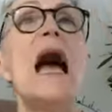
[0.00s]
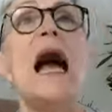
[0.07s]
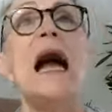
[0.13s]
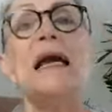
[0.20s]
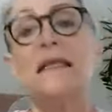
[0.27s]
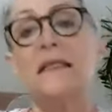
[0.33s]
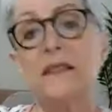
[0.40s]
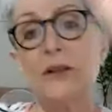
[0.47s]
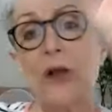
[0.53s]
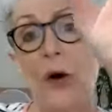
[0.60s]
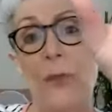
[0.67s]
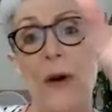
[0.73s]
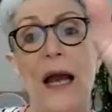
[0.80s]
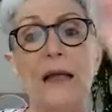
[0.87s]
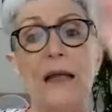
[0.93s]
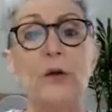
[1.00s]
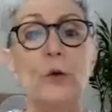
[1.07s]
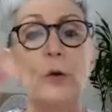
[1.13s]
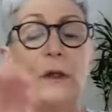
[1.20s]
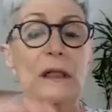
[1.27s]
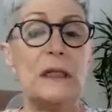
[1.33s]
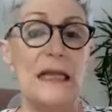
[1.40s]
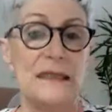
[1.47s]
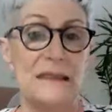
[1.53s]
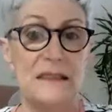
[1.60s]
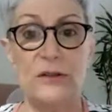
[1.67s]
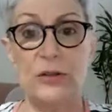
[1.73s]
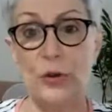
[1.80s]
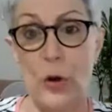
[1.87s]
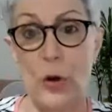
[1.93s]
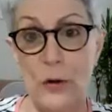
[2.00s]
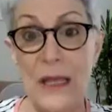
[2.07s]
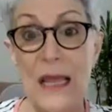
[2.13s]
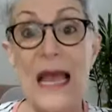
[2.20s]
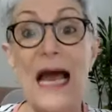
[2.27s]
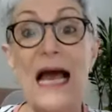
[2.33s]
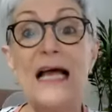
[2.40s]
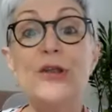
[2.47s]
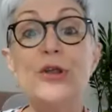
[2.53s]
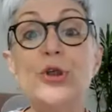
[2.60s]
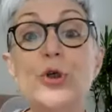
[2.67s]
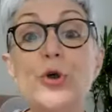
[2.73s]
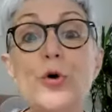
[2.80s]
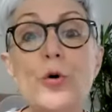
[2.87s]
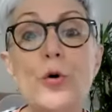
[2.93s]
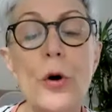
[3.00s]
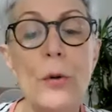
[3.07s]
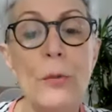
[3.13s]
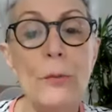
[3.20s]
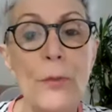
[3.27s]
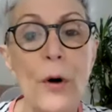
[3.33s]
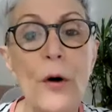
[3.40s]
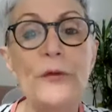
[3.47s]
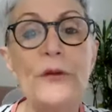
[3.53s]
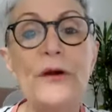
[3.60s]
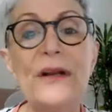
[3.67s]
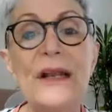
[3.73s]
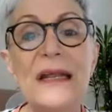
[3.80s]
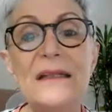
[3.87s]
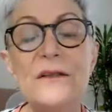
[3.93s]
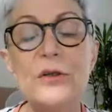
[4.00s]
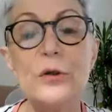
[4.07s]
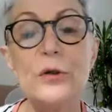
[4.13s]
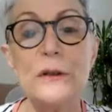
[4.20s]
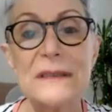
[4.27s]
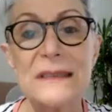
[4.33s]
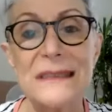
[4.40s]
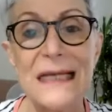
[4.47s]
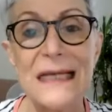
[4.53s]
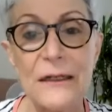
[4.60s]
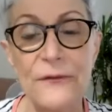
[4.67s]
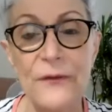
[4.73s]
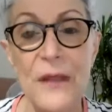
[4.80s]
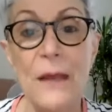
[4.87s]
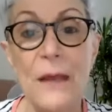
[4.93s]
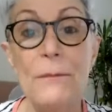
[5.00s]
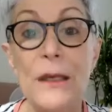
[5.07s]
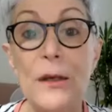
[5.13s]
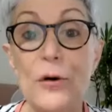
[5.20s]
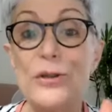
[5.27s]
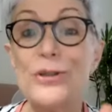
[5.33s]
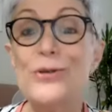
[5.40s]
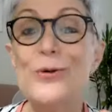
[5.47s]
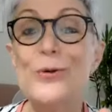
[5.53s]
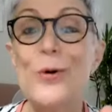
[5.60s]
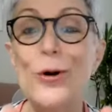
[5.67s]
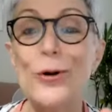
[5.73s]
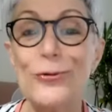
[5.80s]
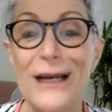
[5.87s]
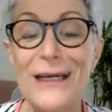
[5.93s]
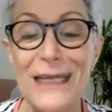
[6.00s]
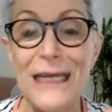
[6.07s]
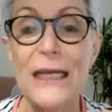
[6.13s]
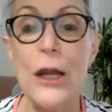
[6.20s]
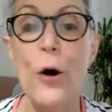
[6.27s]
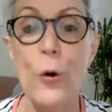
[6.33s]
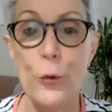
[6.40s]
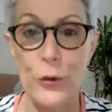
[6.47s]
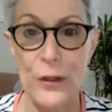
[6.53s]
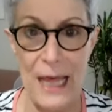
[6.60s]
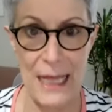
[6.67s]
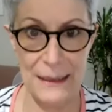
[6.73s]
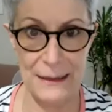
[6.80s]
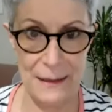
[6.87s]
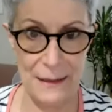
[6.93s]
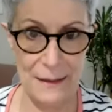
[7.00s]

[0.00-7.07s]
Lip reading: I stop, I do it less strong, and you moderate yourself because you already know that.